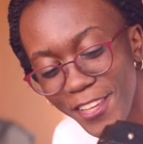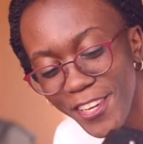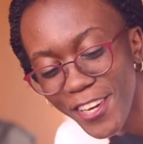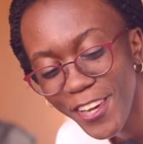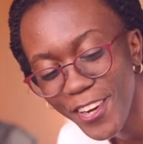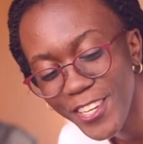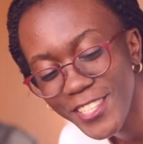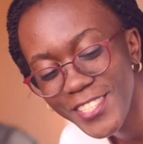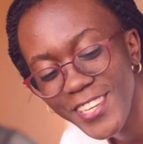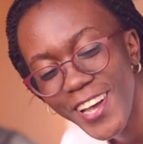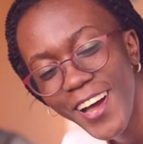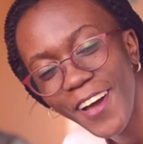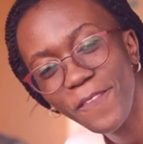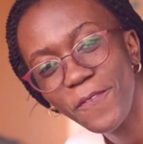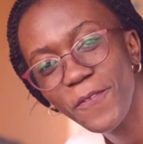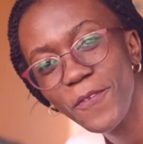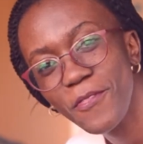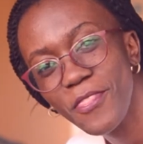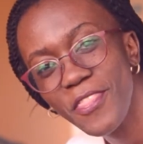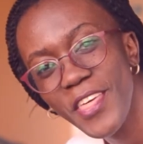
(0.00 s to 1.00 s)
You know, it's
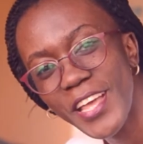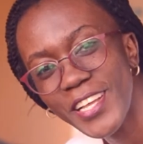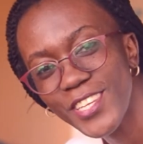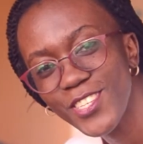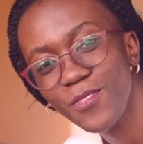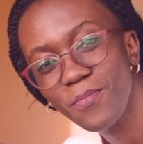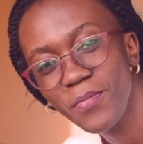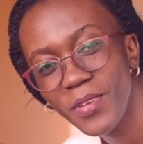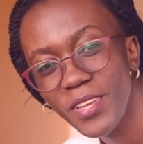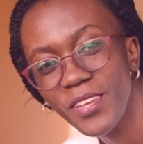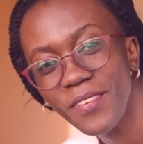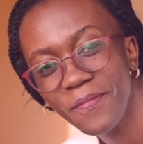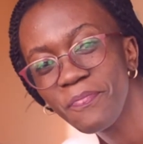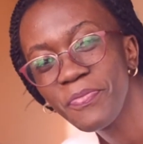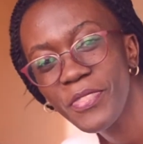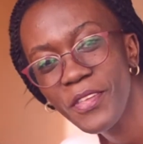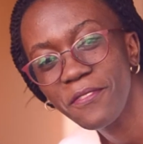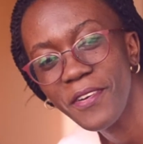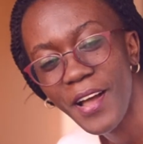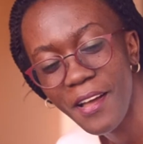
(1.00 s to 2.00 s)
hard for things to be
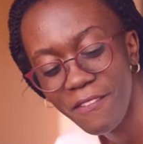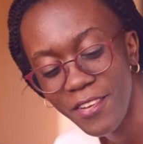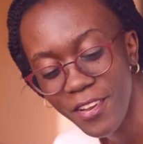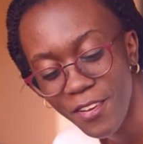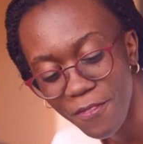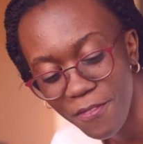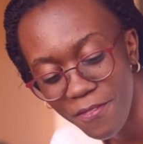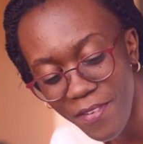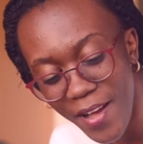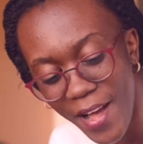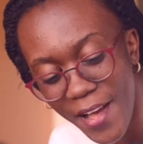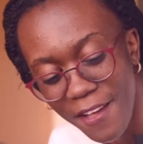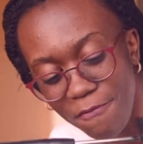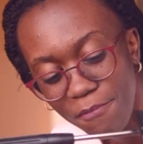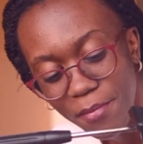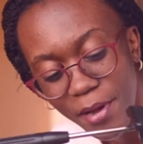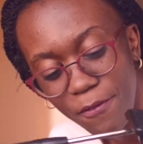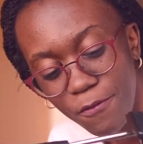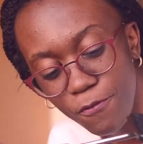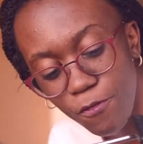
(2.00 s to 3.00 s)
5 out of 5,
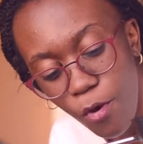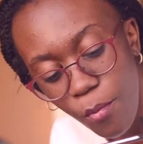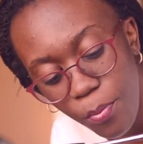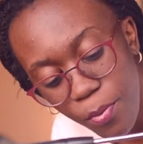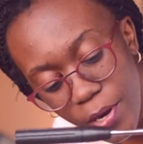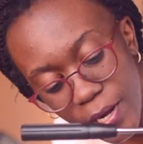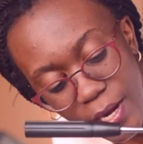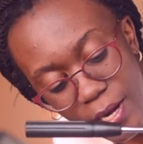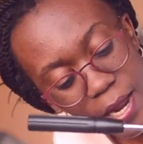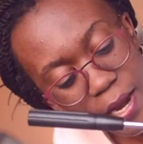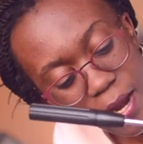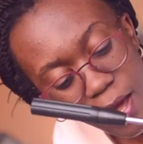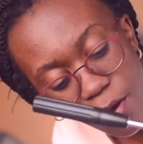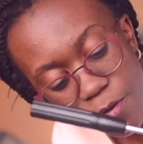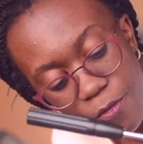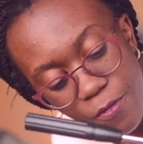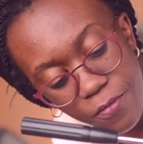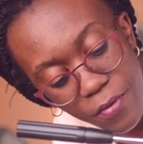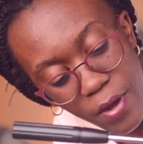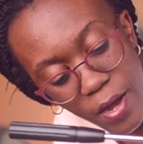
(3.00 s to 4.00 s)
but 4.9 out
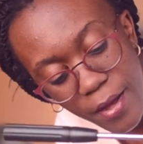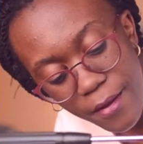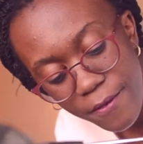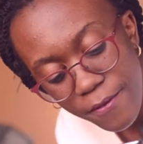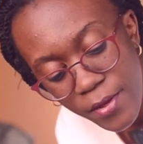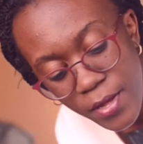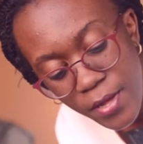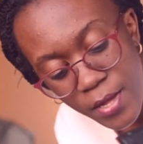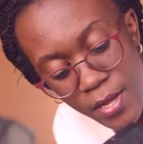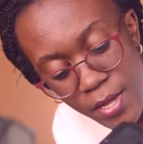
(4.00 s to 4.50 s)
of 5,